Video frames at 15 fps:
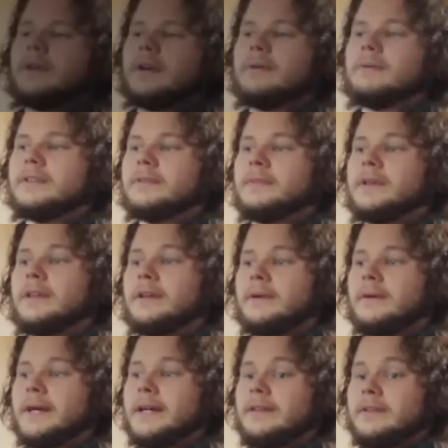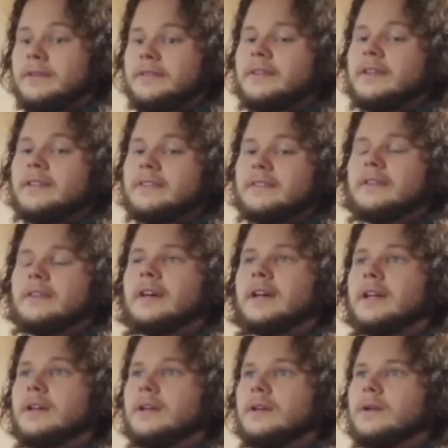they're coming to me and, you know, like, they see that,
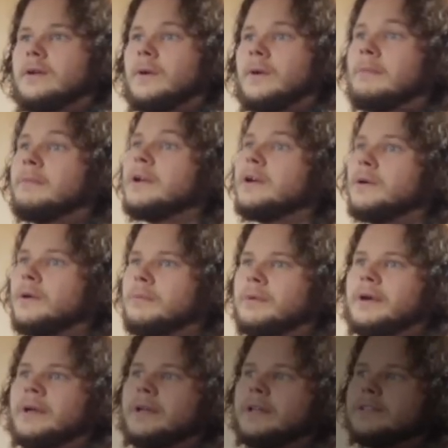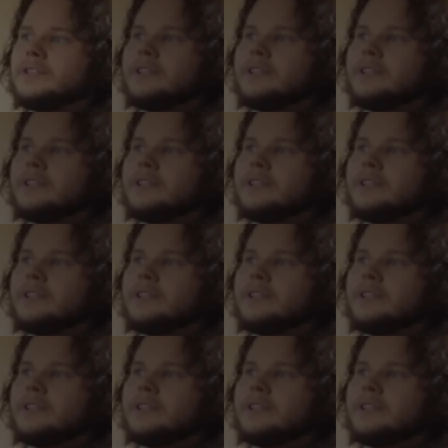you know, I'm incorporating